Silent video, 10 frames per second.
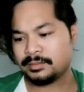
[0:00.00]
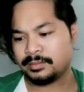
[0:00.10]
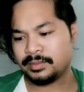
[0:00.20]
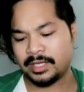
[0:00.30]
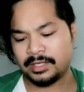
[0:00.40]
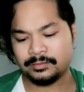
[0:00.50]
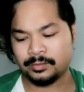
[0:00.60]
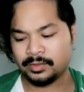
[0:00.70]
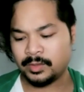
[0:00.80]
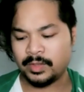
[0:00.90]
like
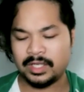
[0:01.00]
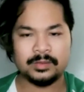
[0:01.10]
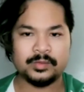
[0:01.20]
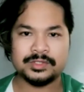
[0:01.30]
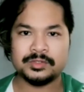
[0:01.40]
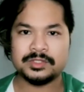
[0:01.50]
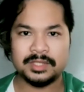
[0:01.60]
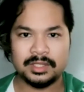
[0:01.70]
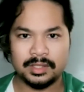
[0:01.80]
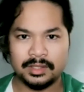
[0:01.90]
really went in with social
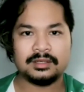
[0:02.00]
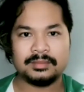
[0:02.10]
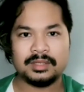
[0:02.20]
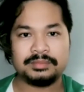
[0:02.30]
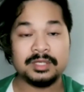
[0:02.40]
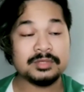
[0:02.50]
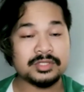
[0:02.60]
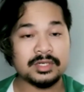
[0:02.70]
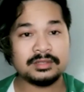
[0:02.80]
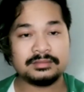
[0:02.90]
media, and people
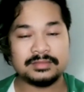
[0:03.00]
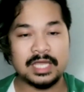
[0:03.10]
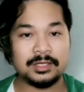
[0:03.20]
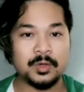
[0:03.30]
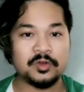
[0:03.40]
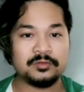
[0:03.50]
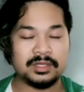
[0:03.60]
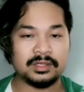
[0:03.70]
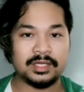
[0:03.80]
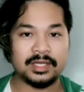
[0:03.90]
started taking note of me.
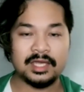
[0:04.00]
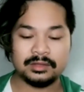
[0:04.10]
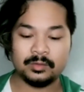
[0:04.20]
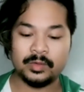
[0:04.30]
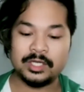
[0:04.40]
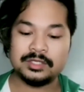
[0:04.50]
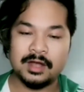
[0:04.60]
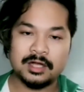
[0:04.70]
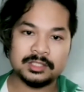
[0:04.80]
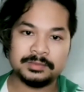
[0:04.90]
They're like, hey, the way you
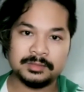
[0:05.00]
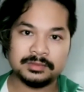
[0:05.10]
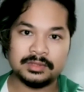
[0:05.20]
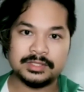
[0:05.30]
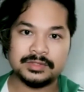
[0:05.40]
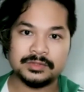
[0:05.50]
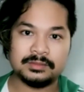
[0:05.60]
talk to people on social